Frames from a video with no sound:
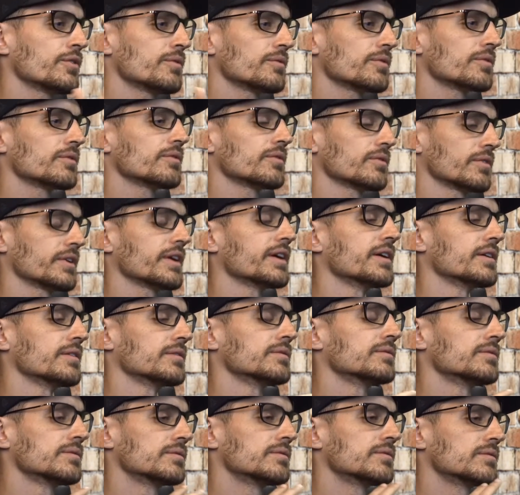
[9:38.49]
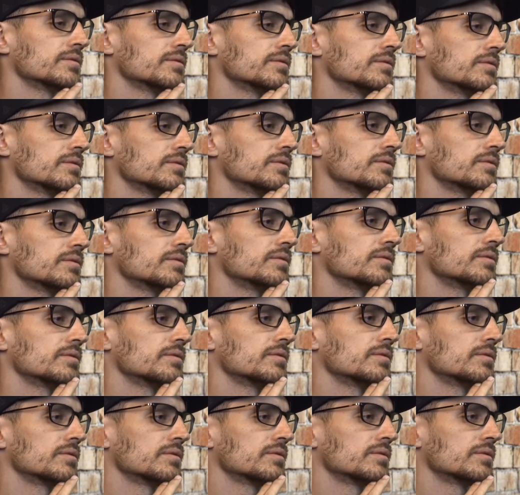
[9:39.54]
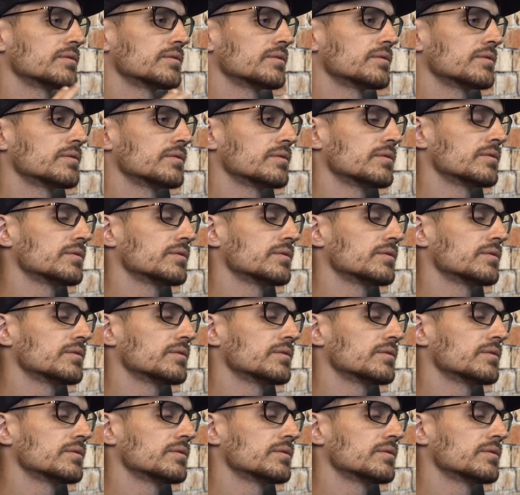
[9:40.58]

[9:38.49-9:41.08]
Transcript: So you want to make sure you hire someone that,